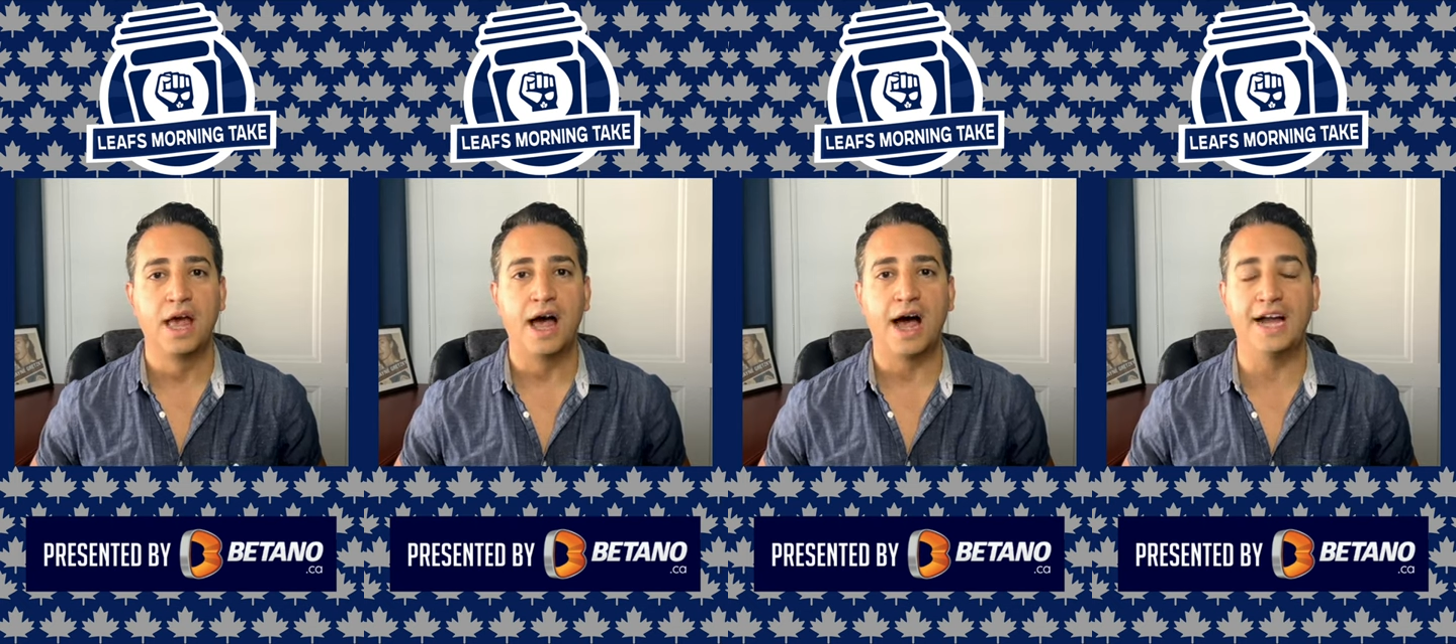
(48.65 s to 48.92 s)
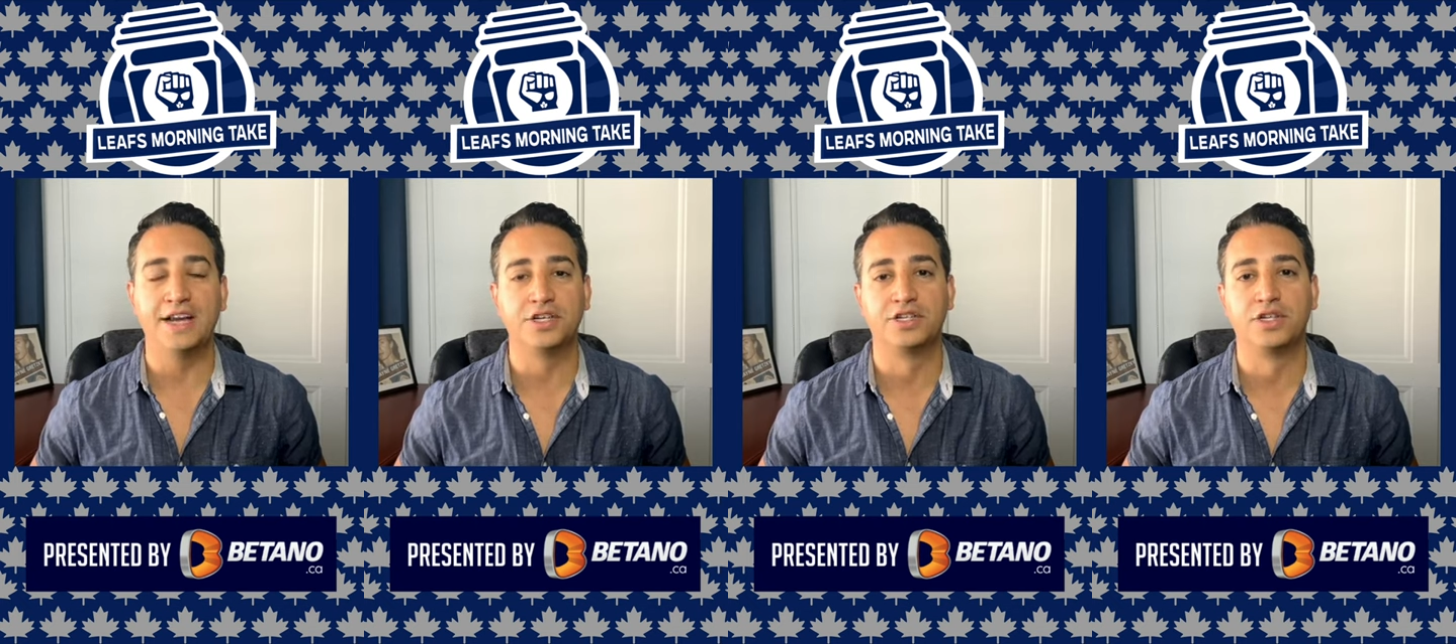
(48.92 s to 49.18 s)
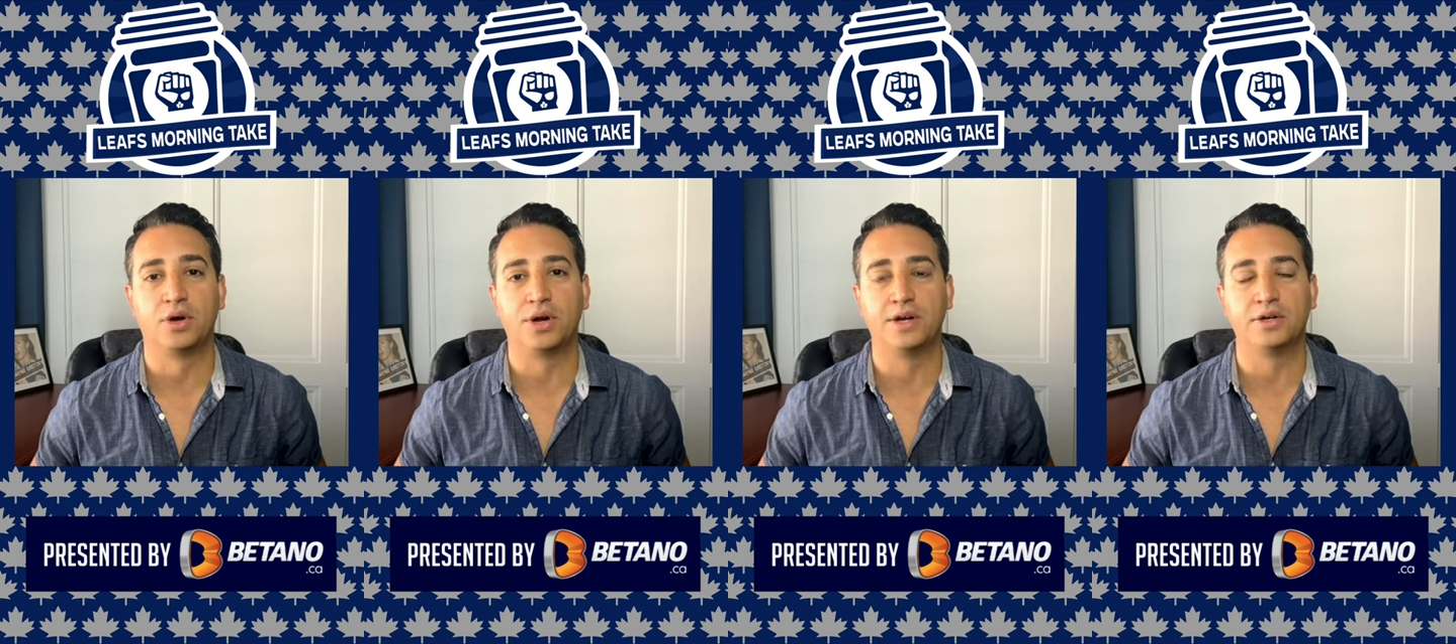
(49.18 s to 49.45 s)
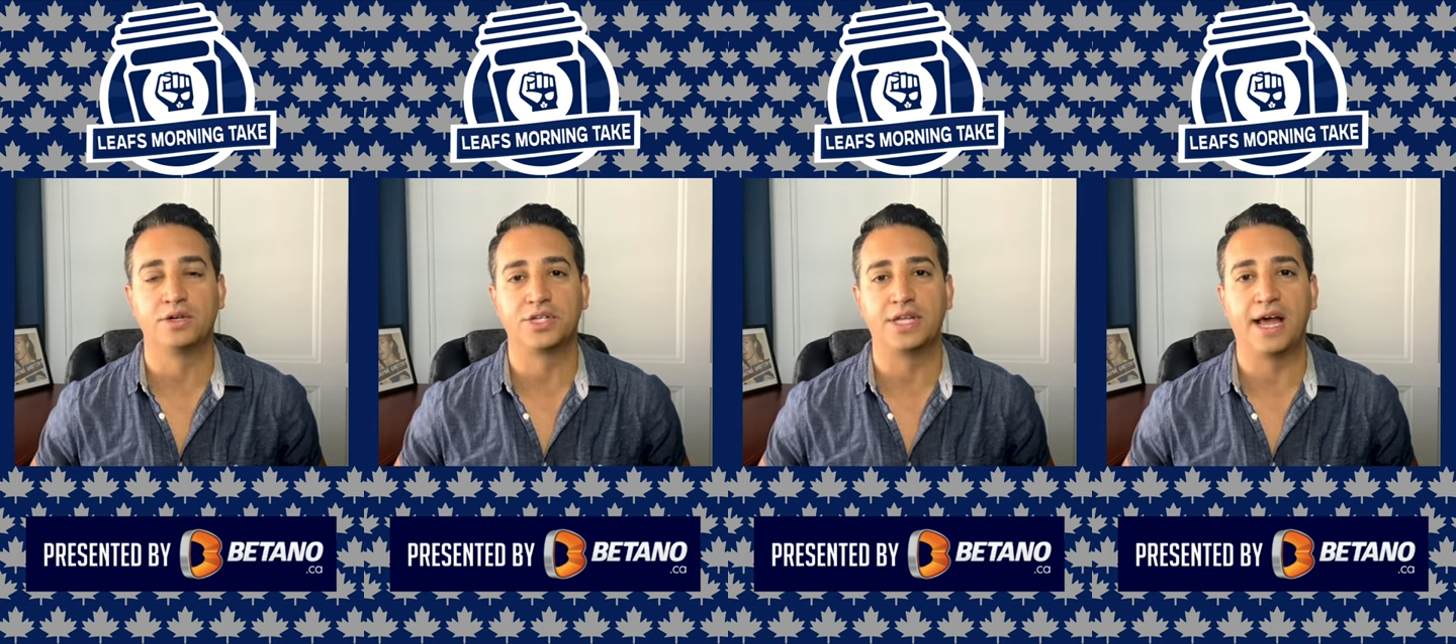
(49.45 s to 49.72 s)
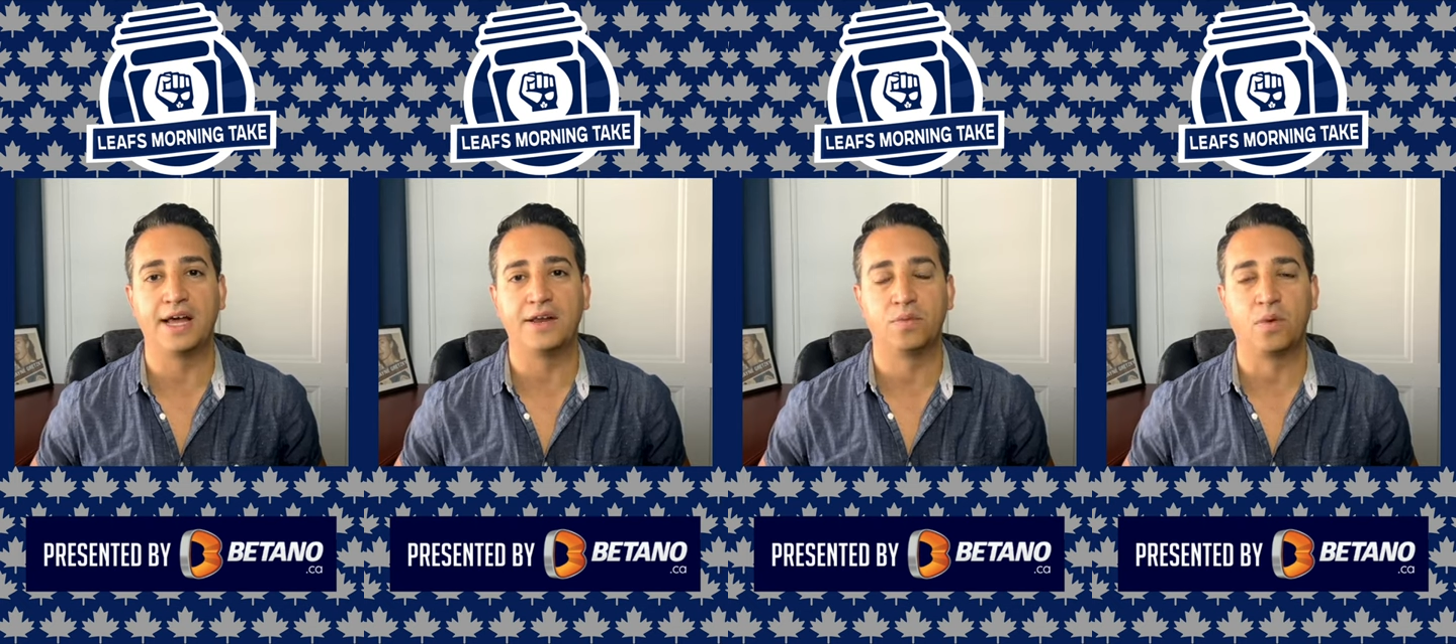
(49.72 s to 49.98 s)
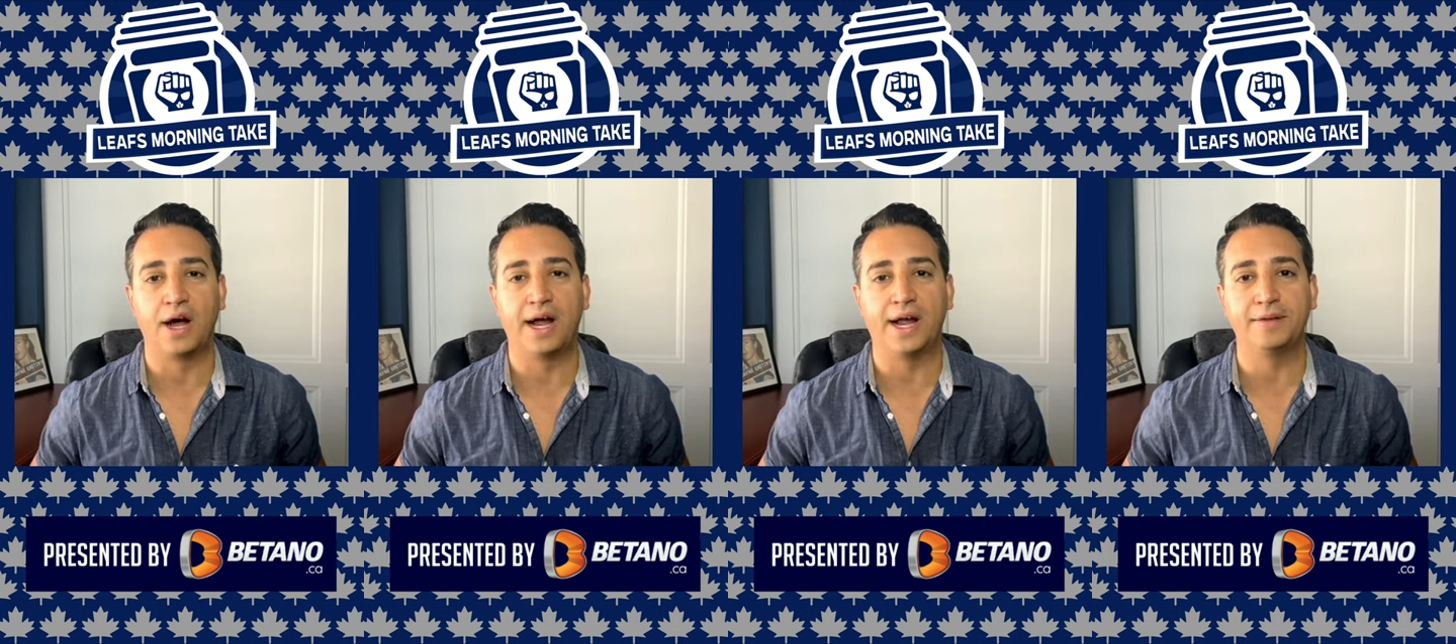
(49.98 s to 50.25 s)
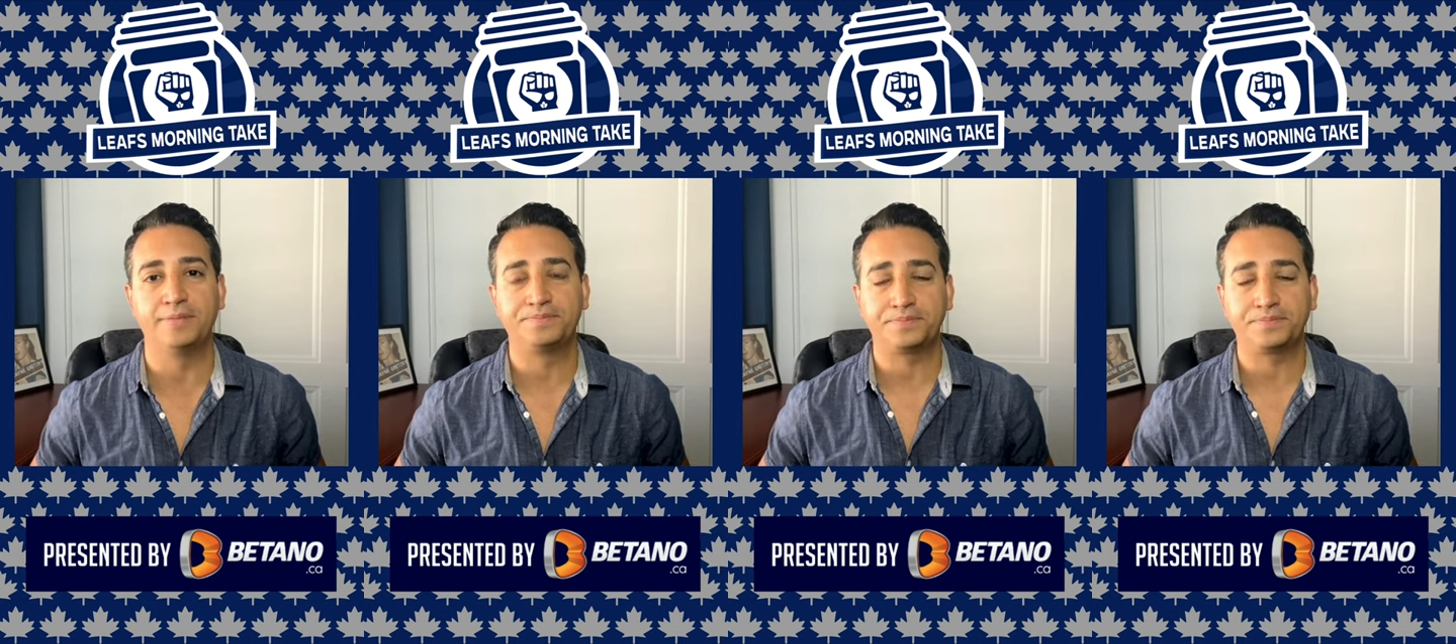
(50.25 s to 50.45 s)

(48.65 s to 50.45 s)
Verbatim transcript: I just don't understand why